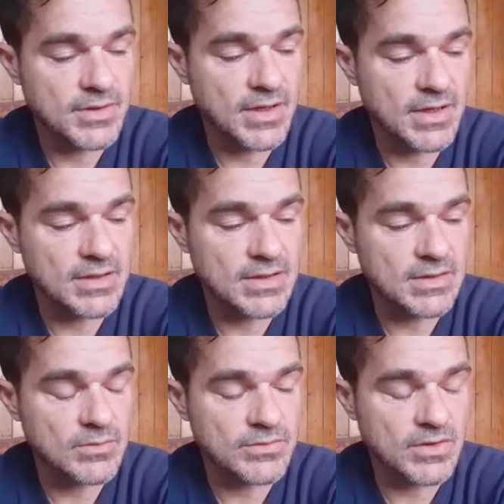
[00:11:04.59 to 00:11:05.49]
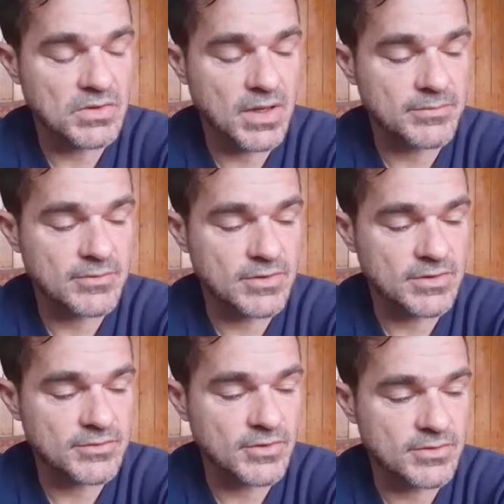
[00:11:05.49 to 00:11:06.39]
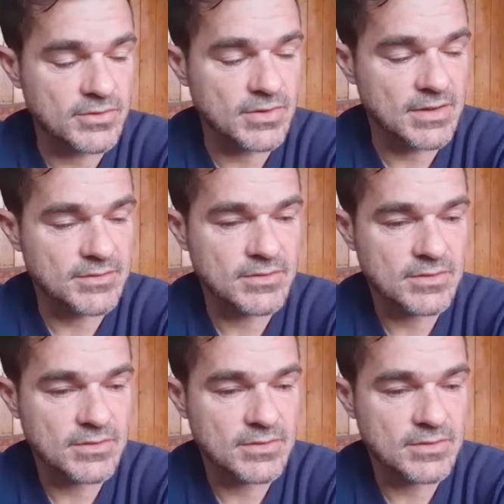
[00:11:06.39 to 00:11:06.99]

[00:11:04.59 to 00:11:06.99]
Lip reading: and he was absolutely certain that